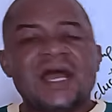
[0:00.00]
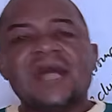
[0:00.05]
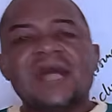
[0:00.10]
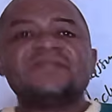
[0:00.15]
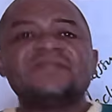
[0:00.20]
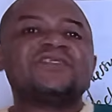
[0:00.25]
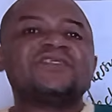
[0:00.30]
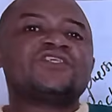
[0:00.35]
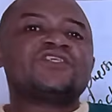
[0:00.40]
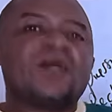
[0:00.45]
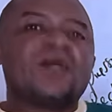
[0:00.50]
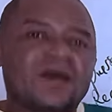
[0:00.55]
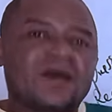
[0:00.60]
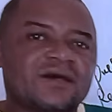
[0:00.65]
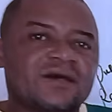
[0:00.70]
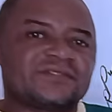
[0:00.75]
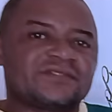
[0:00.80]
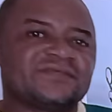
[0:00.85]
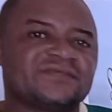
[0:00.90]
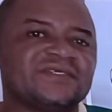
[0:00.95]
And the
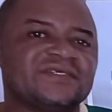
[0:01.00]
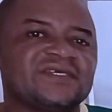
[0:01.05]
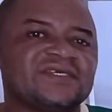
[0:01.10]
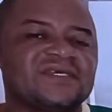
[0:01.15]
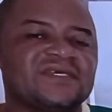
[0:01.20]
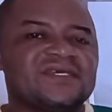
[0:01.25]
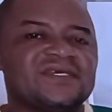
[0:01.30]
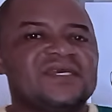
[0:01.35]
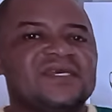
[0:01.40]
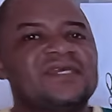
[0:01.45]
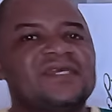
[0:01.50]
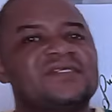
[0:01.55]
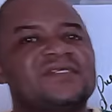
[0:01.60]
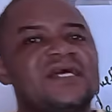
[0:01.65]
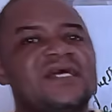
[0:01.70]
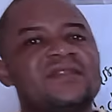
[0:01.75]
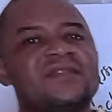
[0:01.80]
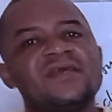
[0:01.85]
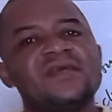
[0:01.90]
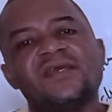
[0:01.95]
third is
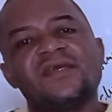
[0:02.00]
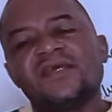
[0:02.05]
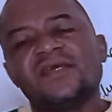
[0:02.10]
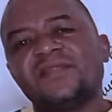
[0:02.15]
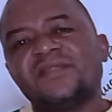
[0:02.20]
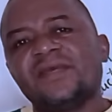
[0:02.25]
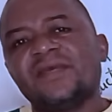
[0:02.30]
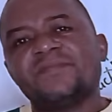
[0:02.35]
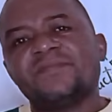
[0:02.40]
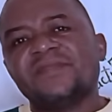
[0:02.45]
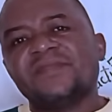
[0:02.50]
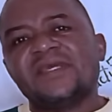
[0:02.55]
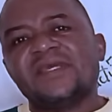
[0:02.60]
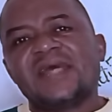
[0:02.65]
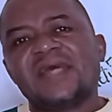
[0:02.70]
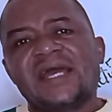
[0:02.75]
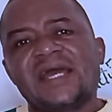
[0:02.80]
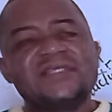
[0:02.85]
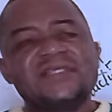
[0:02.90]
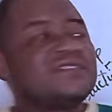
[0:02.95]
that
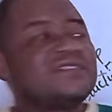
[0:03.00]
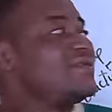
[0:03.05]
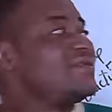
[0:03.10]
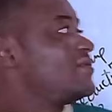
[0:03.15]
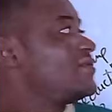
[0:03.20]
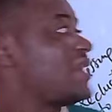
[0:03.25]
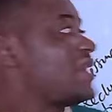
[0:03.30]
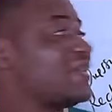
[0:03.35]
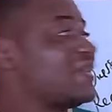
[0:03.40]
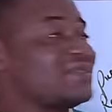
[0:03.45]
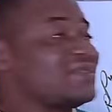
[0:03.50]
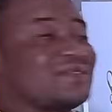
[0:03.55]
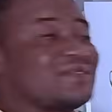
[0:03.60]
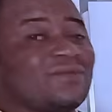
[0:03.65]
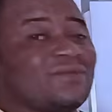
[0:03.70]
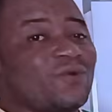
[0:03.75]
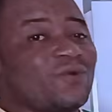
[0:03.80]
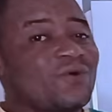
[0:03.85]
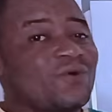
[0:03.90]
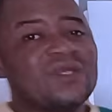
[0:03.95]
the ideal gas
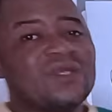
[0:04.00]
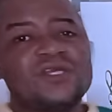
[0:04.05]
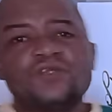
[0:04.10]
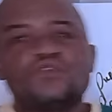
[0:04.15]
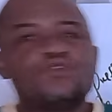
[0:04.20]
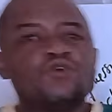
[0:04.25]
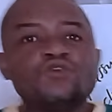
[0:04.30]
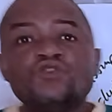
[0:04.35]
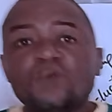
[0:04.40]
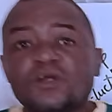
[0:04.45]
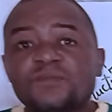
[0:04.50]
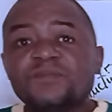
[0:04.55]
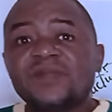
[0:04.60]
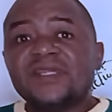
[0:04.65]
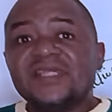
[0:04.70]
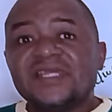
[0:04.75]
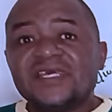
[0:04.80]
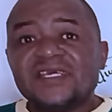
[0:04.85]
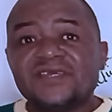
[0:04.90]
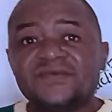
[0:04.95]
law do not
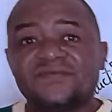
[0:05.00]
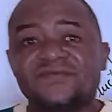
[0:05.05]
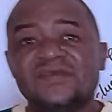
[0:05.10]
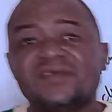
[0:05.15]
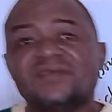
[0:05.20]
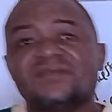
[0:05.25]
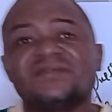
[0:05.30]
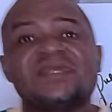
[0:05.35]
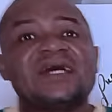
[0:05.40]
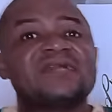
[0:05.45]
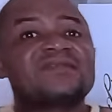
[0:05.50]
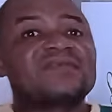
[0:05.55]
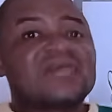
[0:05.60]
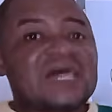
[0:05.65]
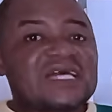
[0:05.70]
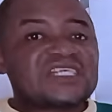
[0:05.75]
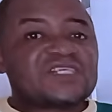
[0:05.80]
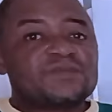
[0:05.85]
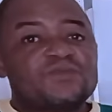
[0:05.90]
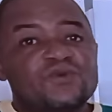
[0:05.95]
believe that
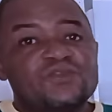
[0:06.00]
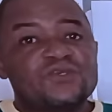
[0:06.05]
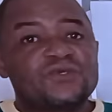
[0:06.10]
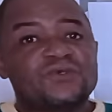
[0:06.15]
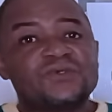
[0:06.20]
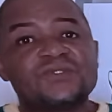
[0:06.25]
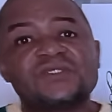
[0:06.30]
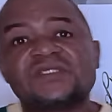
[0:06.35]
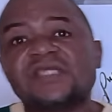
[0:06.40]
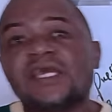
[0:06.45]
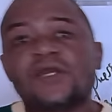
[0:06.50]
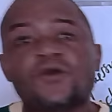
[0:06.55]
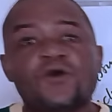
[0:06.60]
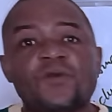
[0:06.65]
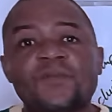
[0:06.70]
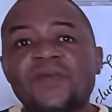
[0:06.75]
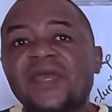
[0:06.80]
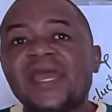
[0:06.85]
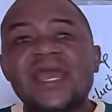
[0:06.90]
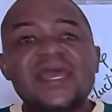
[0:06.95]
gas molecules take
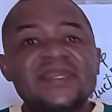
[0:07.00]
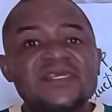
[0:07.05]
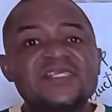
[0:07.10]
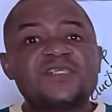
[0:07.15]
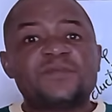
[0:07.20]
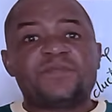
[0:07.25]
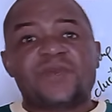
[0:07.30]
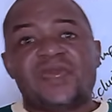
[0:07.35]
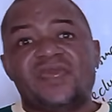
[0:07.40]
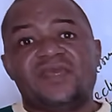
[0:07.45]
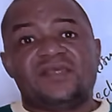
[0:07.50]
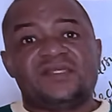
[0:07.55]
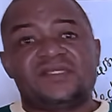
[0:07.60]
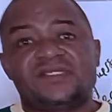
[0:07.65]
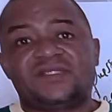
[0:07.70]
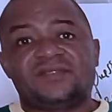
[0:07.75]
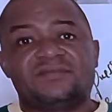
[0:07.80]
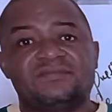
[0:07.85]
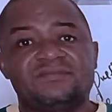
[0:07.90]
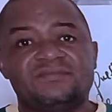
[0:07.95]
up any
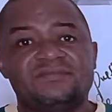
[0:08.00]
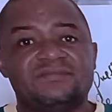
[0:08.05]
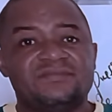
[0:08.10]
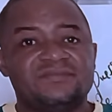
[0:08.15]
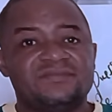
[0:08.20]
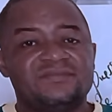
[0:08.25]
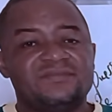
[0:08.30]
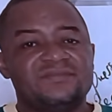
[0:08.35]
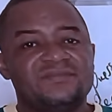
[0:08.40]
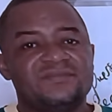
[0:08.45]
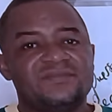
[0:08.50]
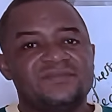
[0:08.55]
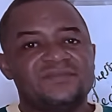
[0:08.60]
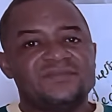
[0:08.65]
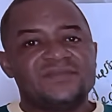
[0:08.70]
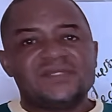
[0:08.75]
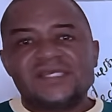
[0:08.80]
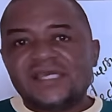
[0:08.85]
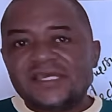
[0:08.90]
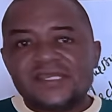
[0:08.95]
space
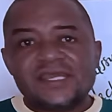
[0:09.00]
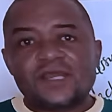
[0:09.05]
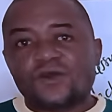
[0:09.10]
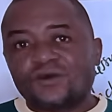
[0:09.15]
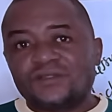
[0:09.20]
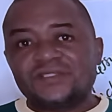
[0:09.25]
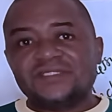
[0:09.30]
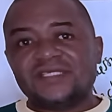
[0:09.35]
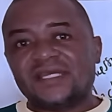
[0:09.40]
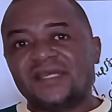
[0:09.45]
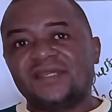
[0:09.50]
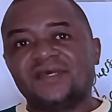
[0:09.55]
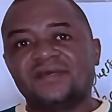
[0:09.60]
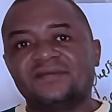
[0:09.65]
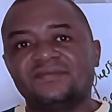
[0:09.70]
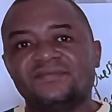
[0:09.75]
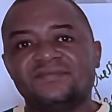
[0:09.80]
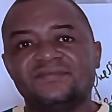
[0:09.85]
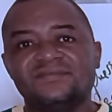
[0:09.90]
in a container.